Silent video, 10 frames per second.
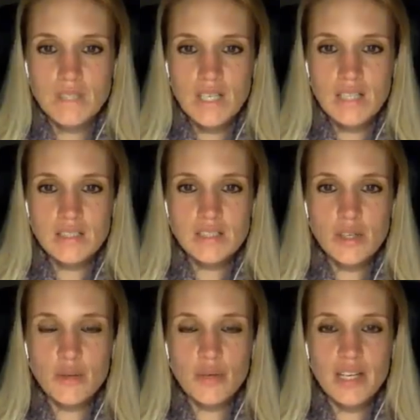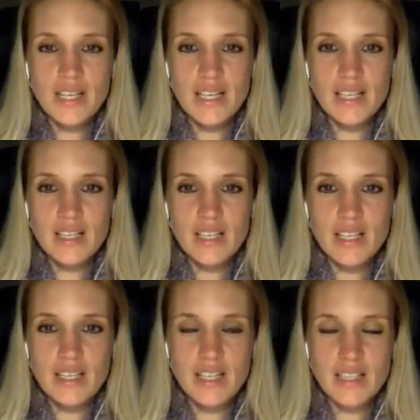And so really,
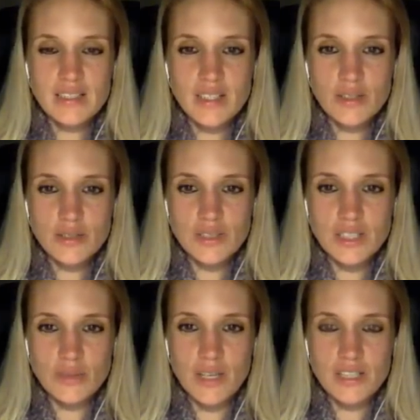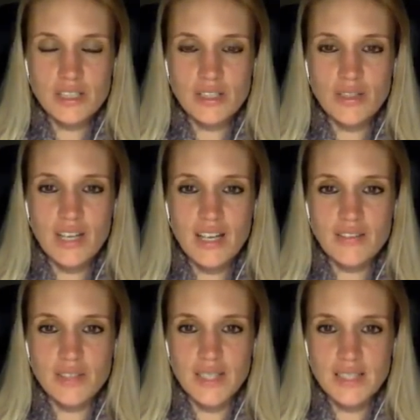in that social situation, you then have
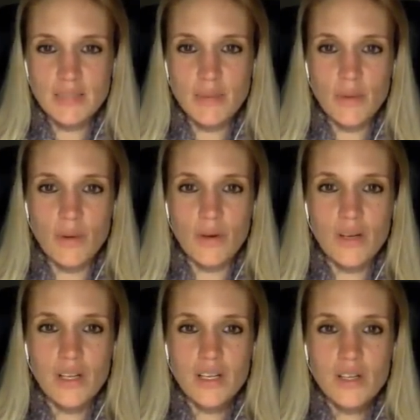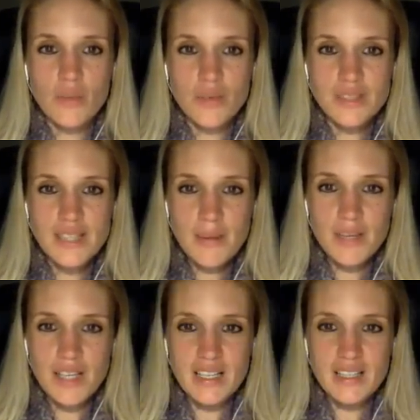to explore what's
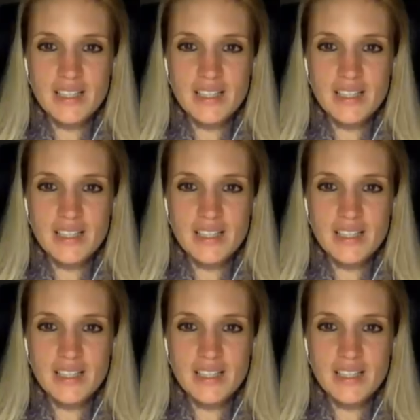happening.